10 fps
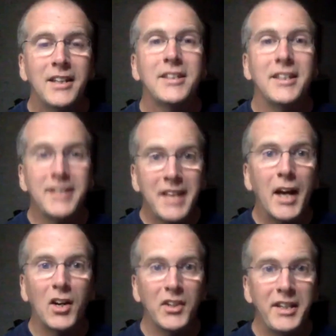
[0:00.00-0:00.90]
to
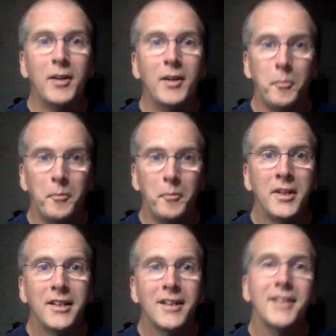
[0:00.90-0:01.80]
tell him
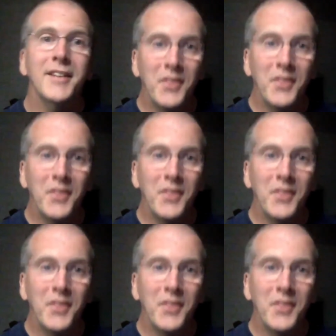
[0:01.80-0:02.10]
that